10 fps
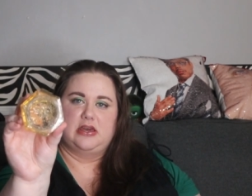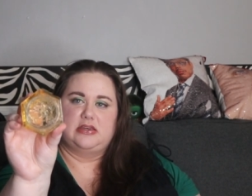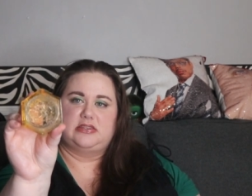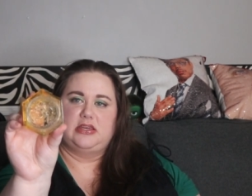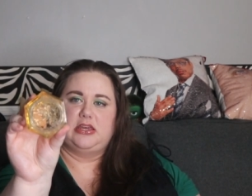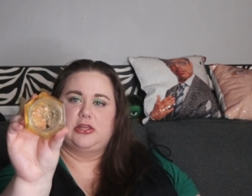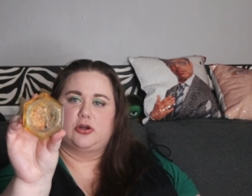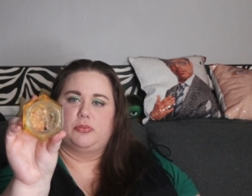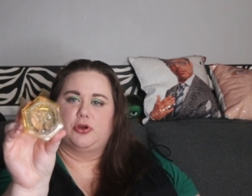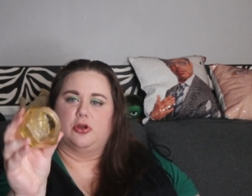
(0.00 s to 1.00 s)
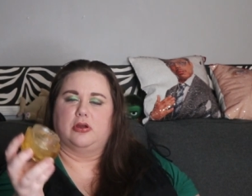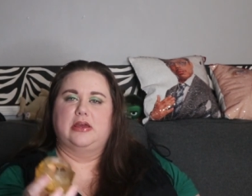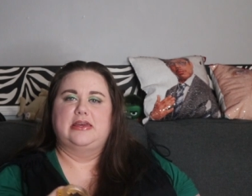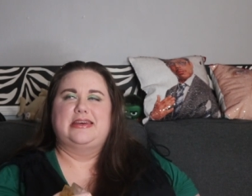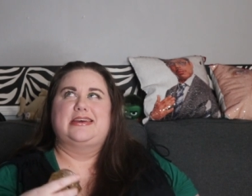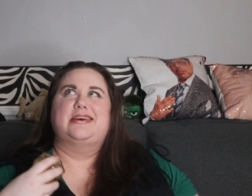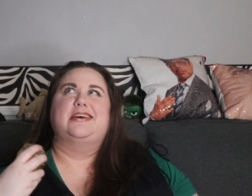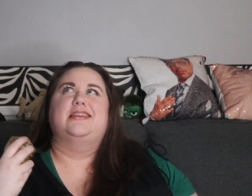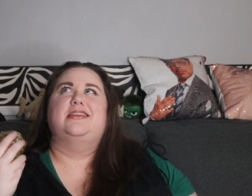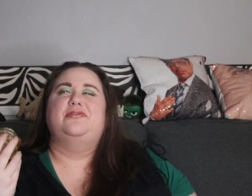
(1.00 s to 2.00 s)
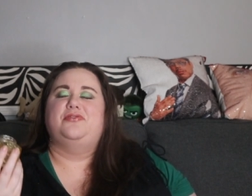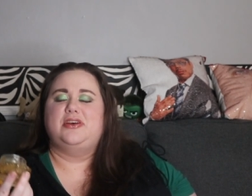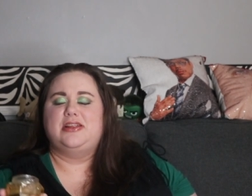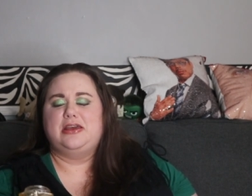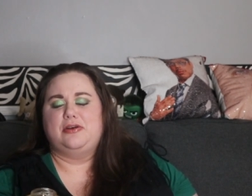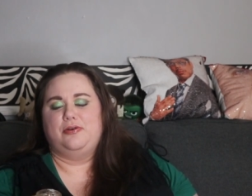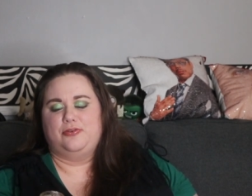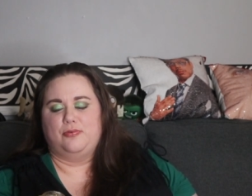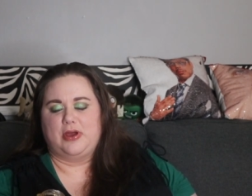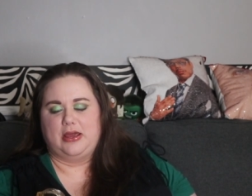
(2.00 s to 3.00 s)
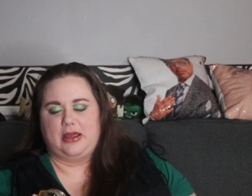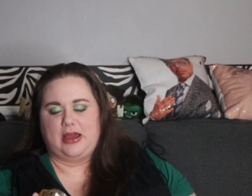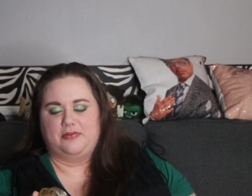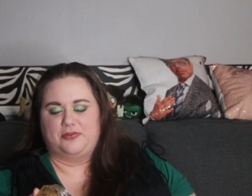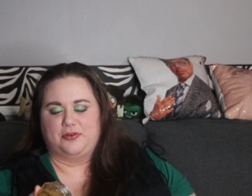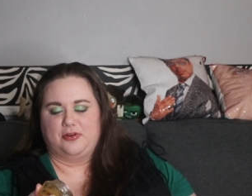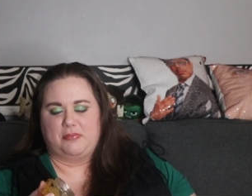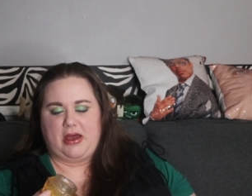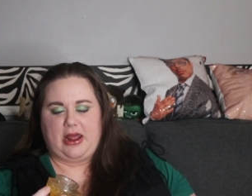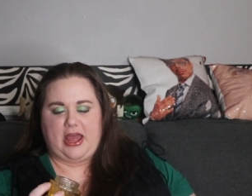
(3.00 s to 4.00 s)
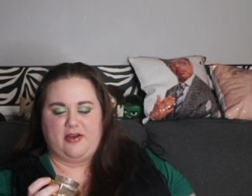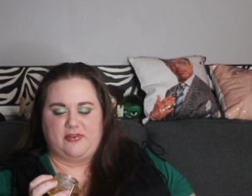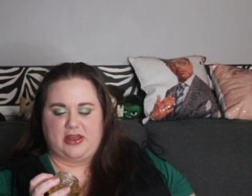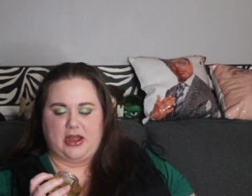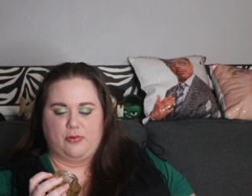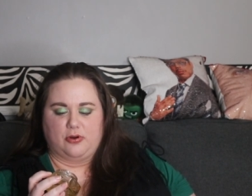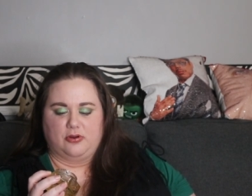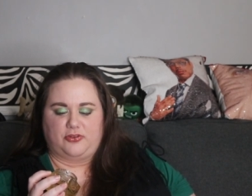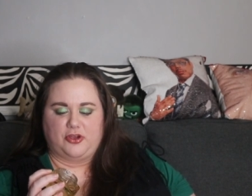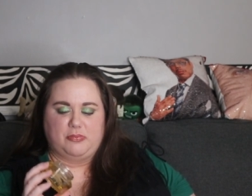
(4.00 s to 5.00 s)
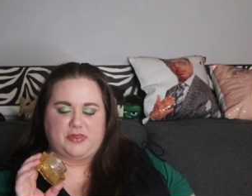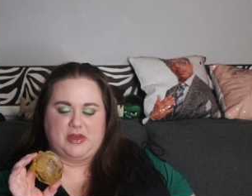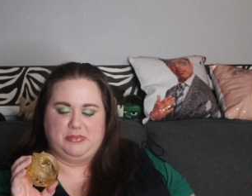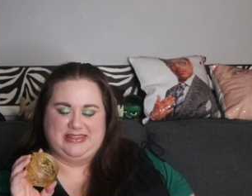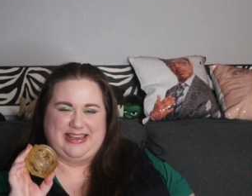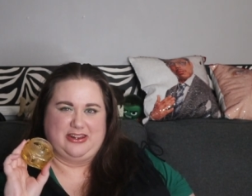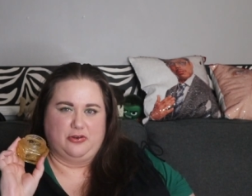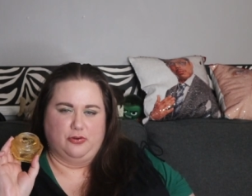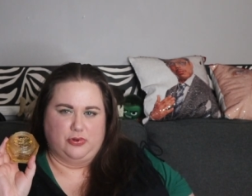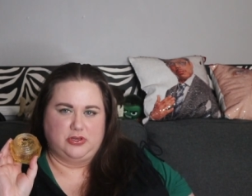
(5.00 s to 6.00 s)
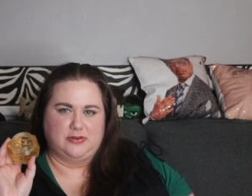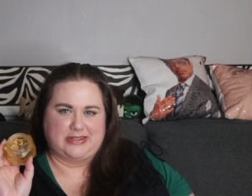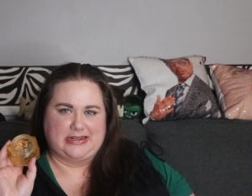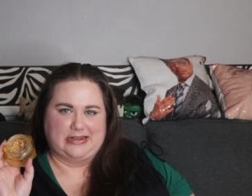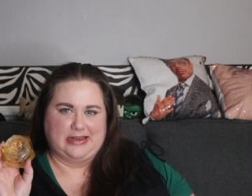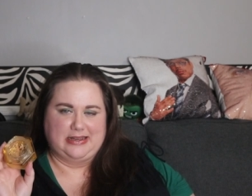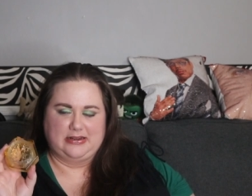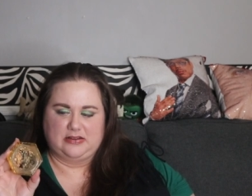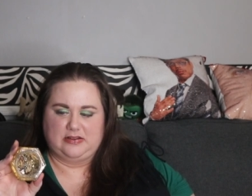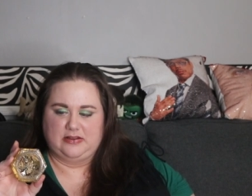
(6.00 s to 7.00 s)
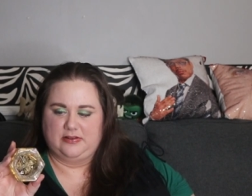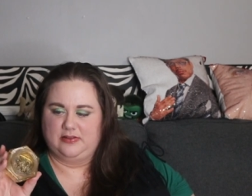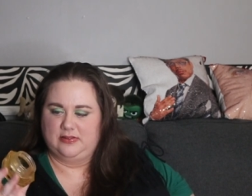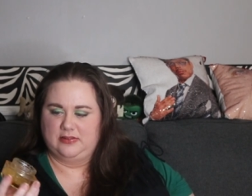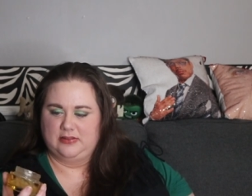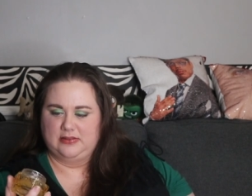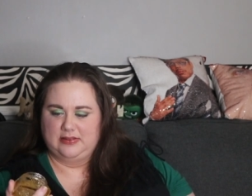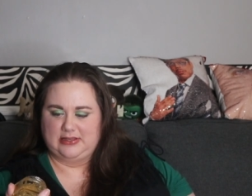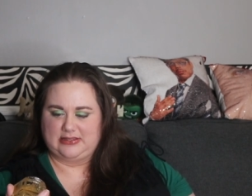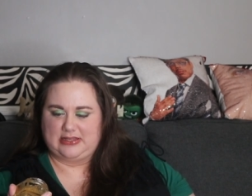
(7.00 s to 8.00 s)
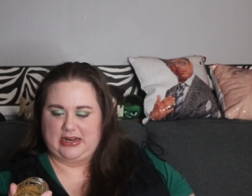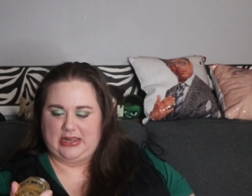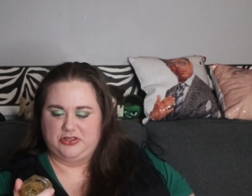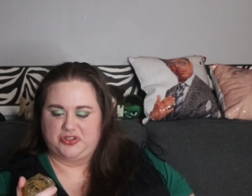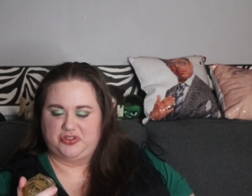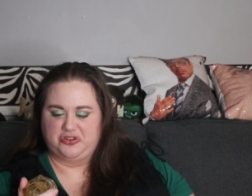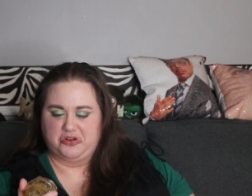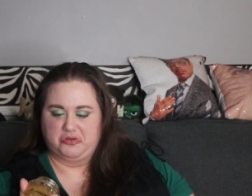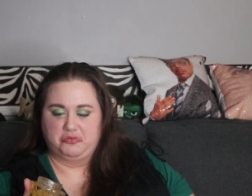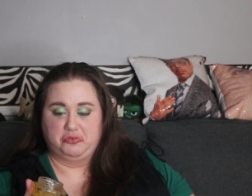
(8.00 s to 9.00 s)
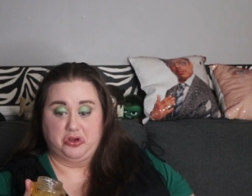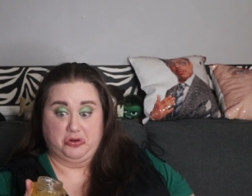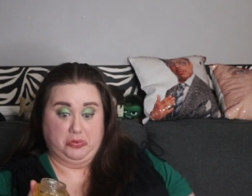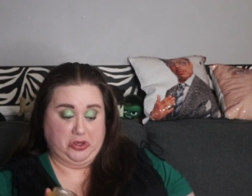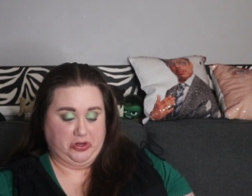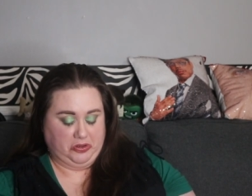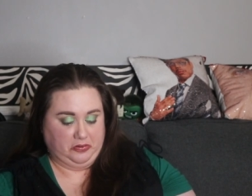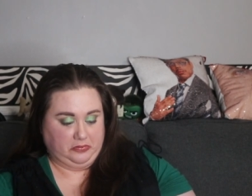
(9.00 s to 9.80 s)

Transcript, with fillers: a sticky little booger. The feeling goes away after about half an hour or so, but that means I can only use it at night, because then I can just, you know, go to bed.